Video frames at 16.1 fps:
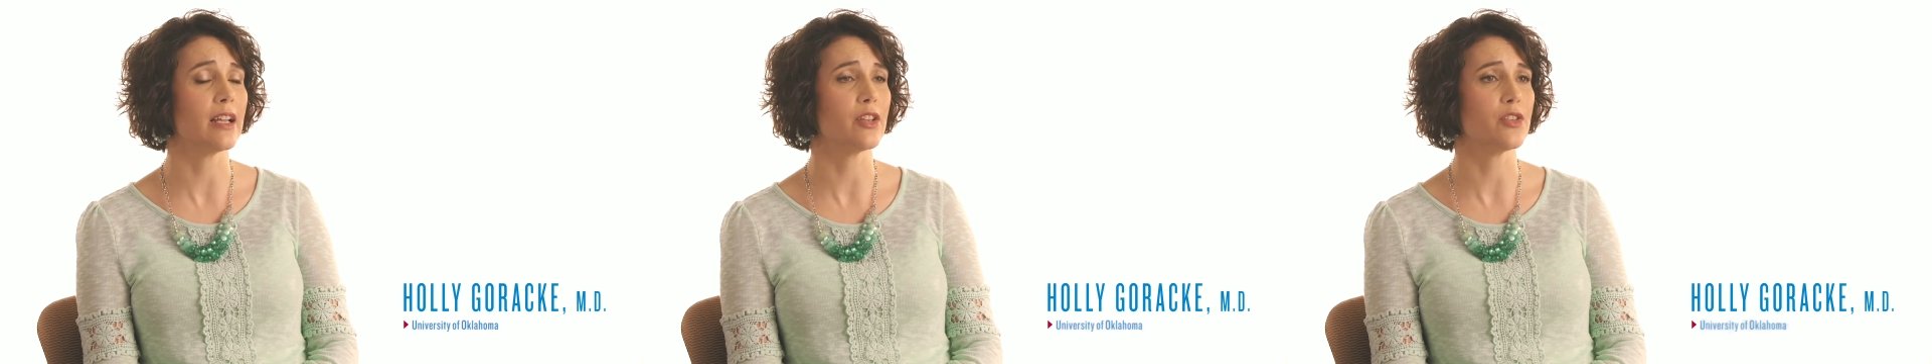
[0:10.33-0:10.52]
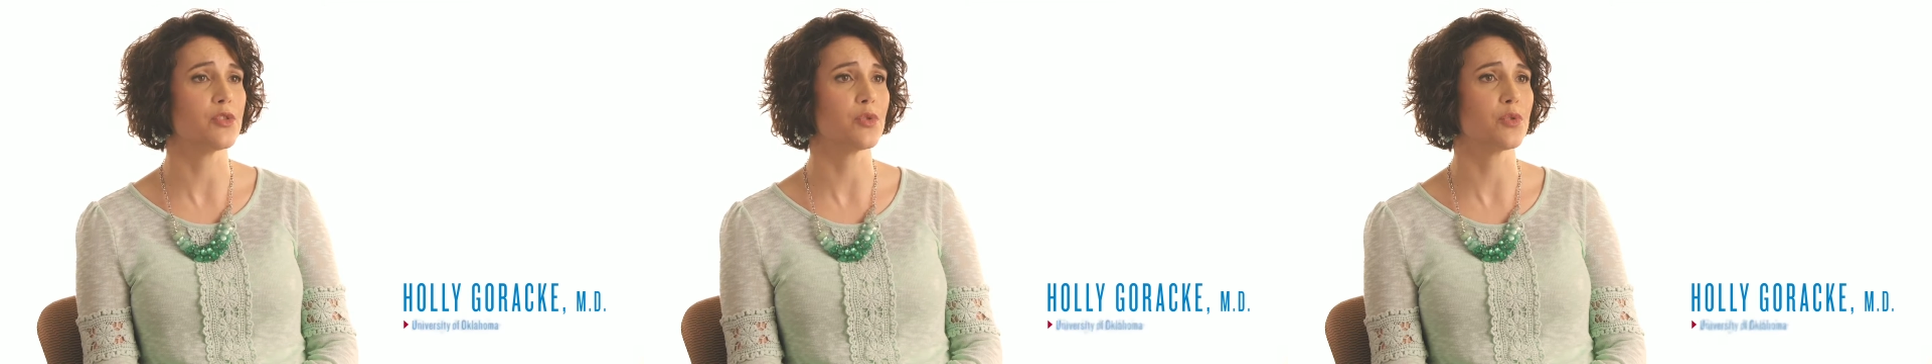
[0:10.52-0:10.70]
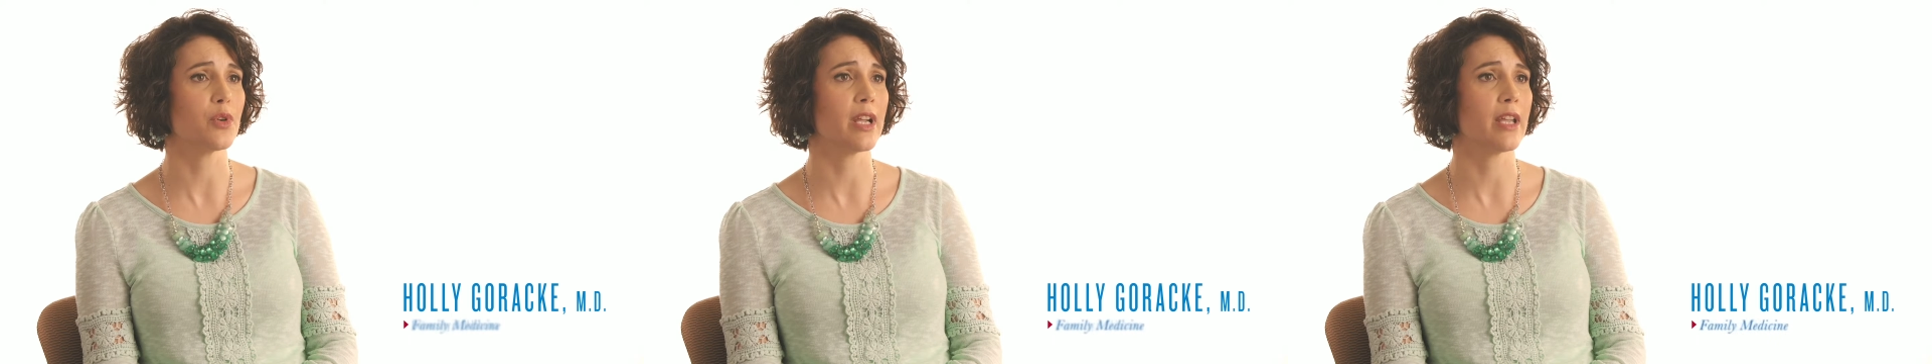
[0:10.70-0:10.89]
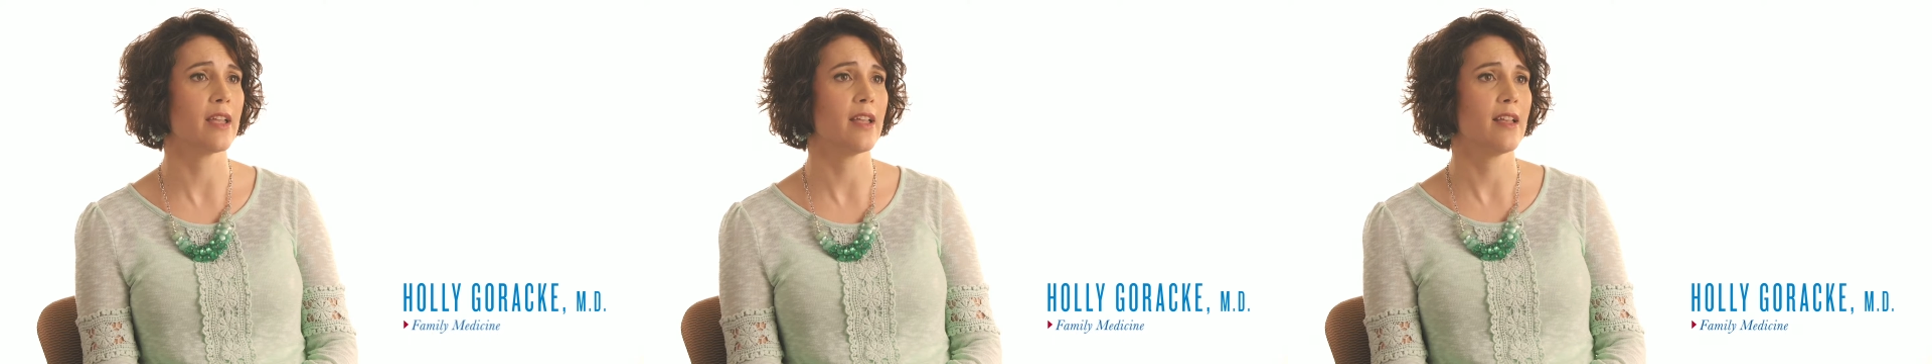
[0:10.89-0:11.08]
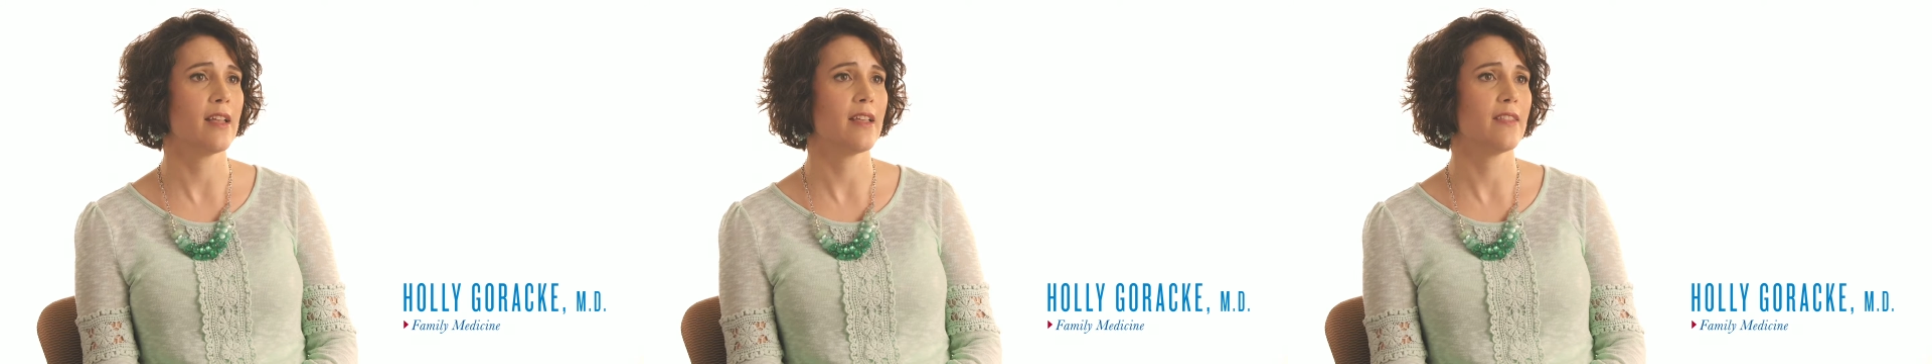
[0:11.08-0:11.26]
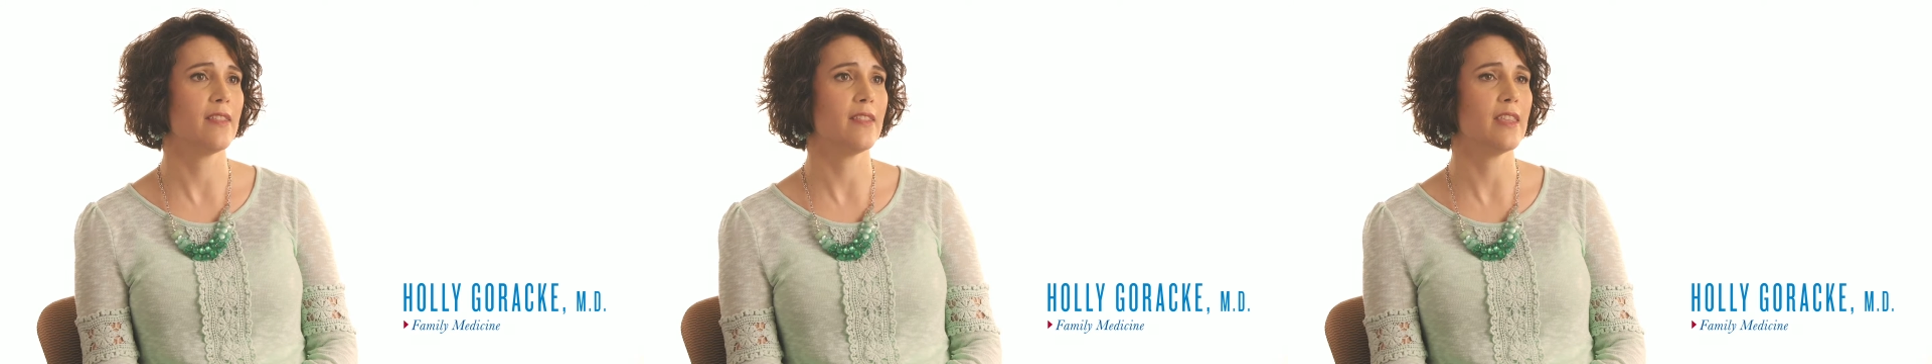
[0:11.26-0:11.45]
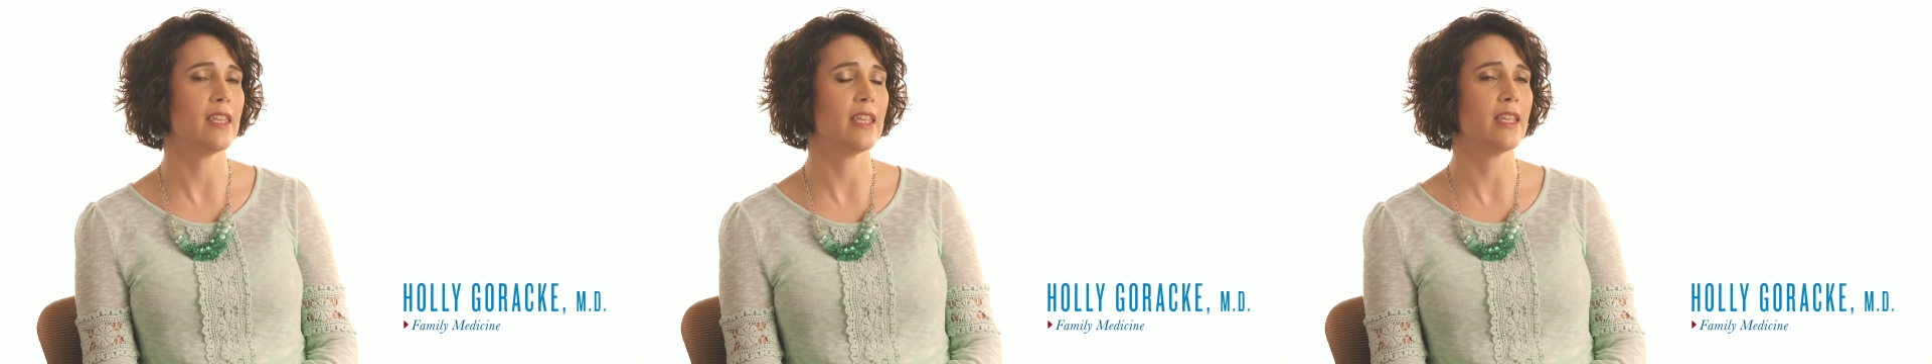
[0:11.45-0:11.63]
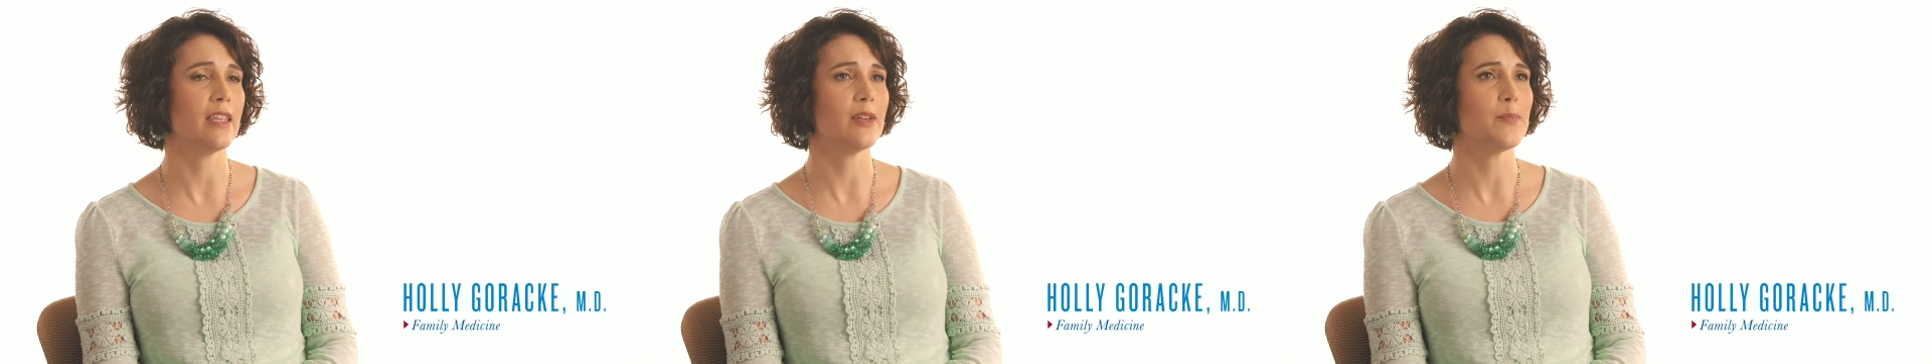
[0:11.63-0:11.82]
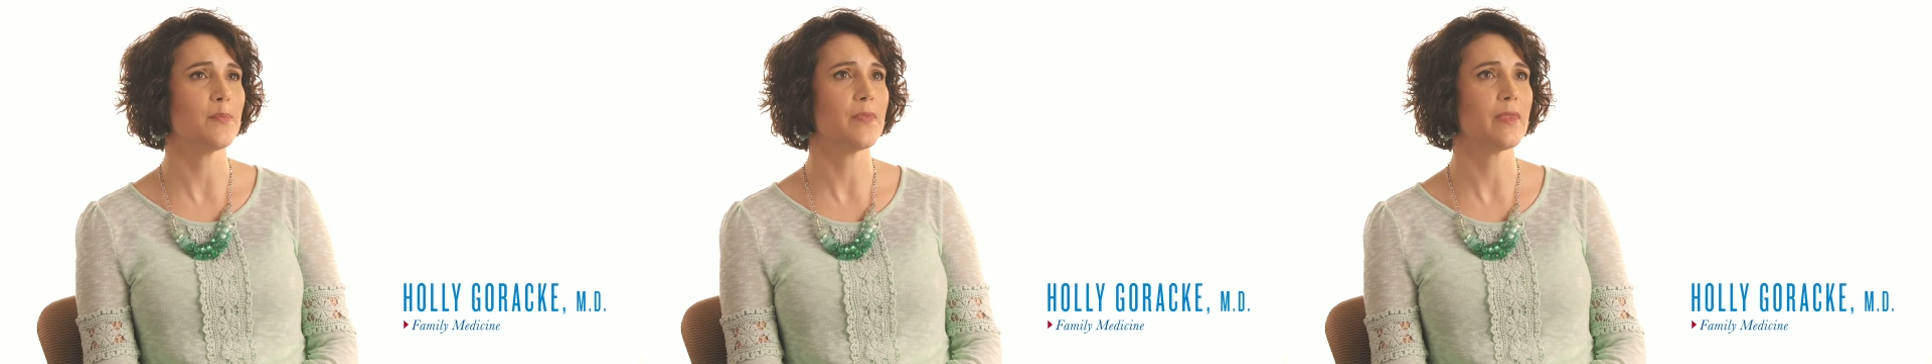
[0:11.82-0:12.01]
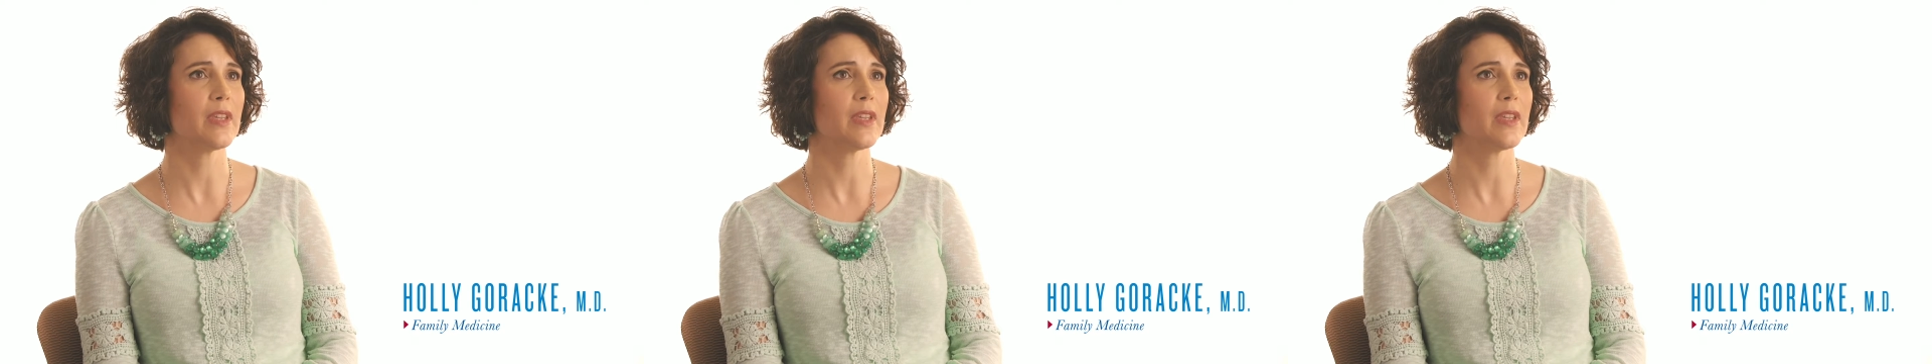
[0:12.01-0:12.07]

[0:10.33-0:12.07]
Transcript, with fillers: I enjoy the